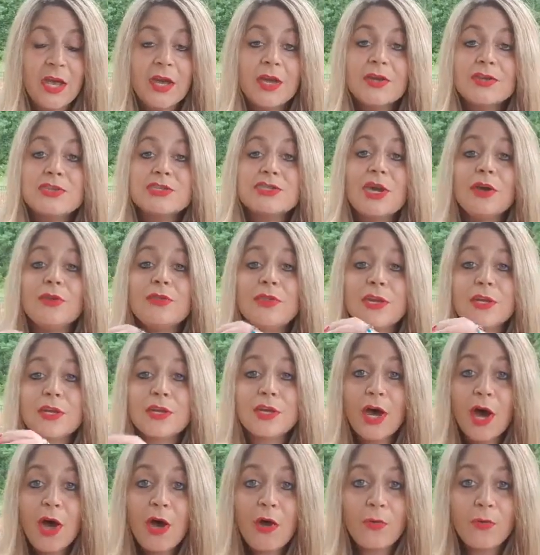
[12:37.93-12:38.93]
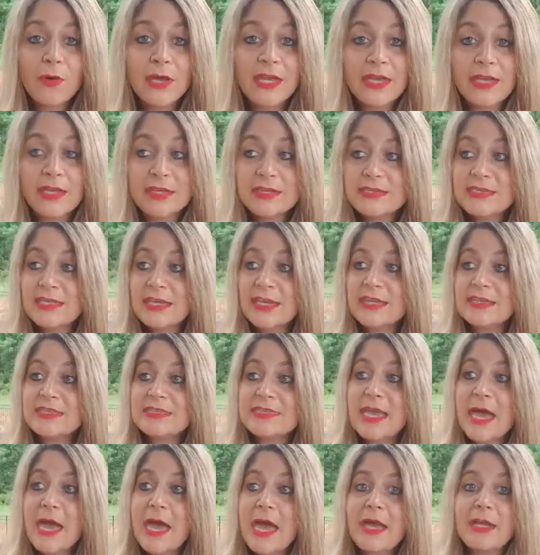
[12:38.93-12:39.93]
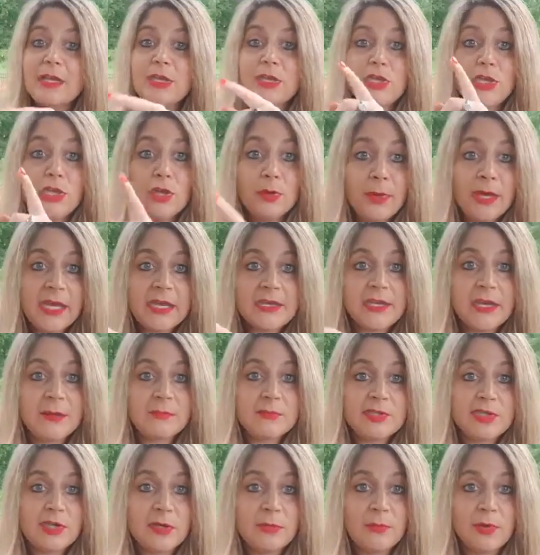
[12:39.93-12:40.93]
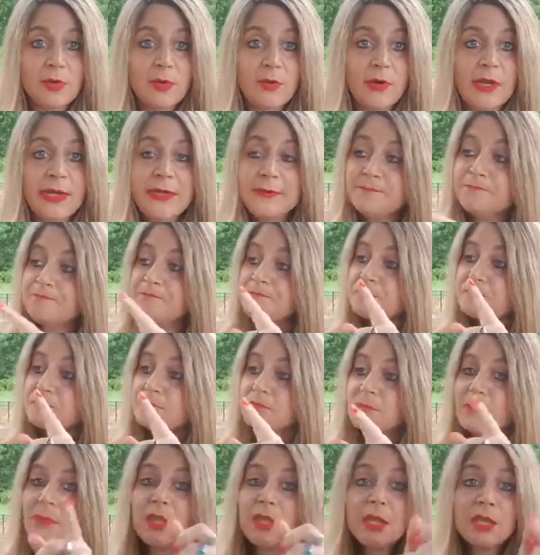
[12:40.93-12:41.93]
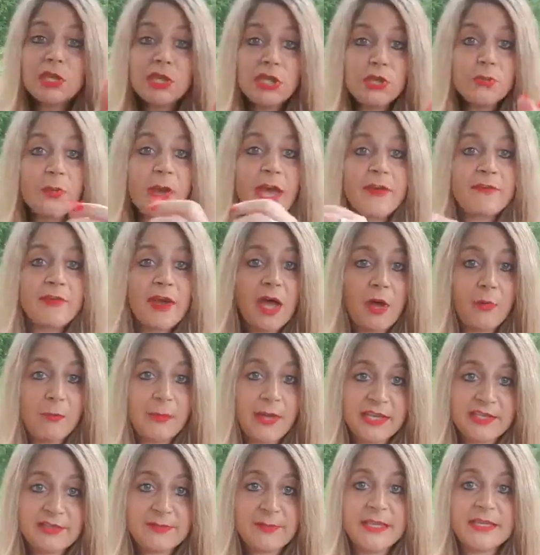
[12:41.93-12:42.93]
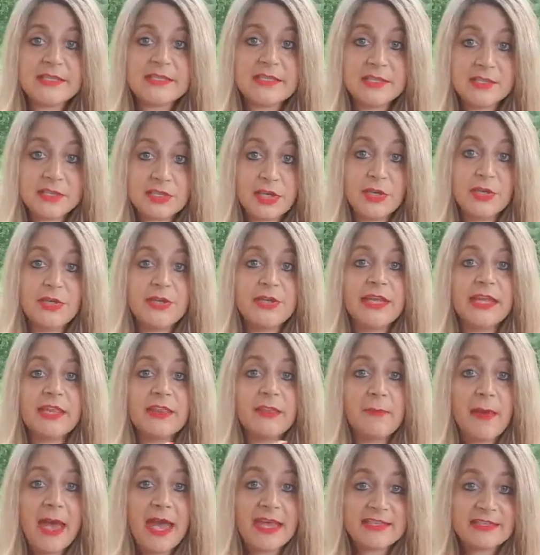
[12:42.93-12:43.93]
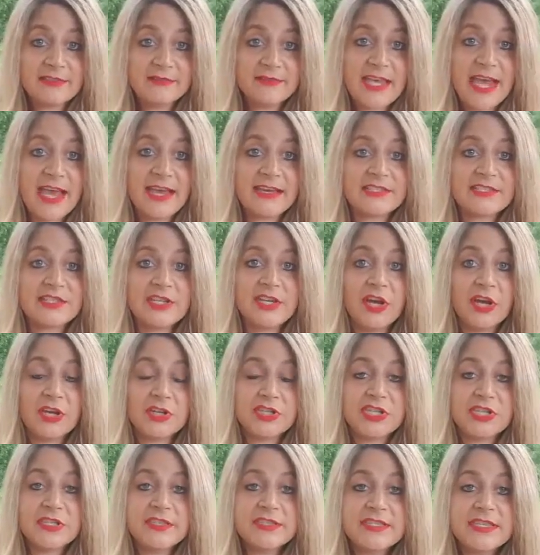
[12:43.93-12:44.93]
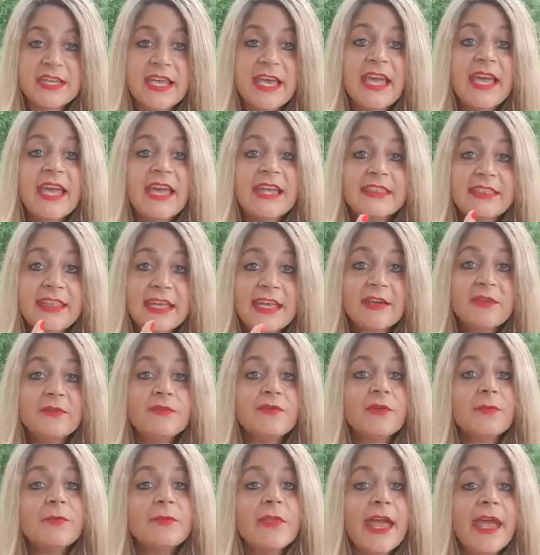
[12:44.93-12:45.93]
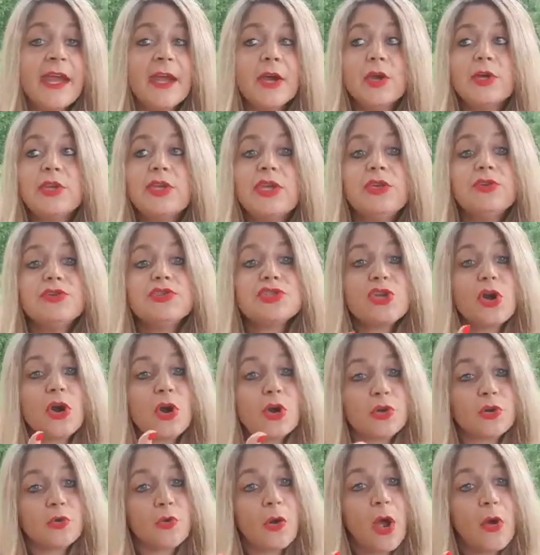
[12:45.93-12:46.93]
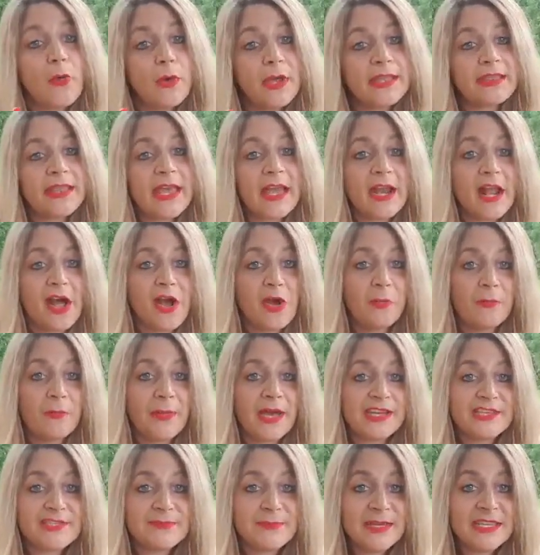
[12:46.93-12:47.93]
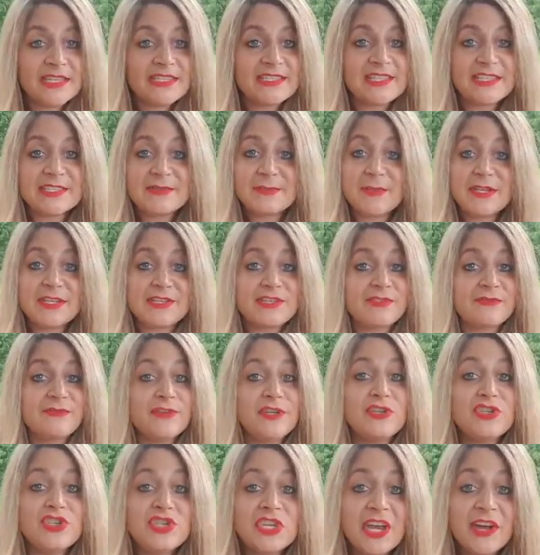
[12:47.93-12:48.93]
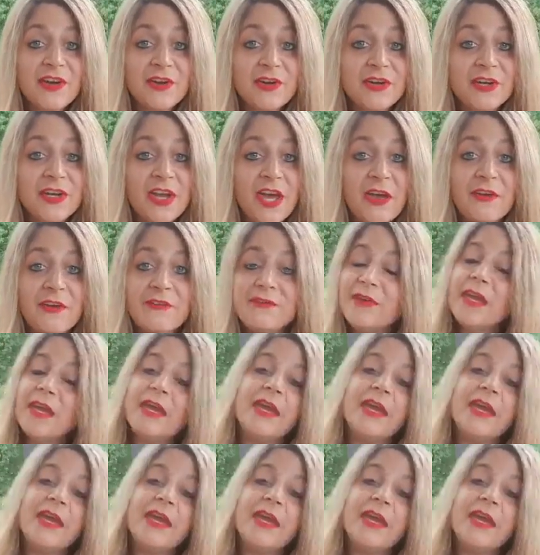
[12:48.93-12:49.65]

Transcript: So the goal is that you be a W-2 employee, you have a home-based business so you can get the massive tax deductions. Then from there, you start growing that home-based business, because if you share it enough,